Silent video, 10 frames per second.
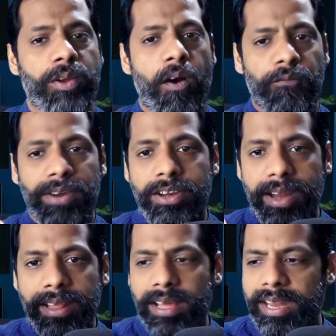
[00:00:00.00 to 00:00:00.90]
of a
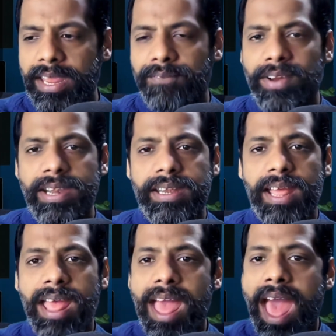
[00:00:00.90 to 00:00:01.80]
trigger event
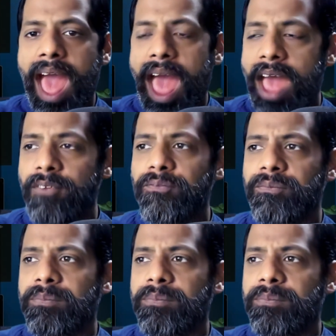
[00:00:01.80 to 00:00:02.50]
have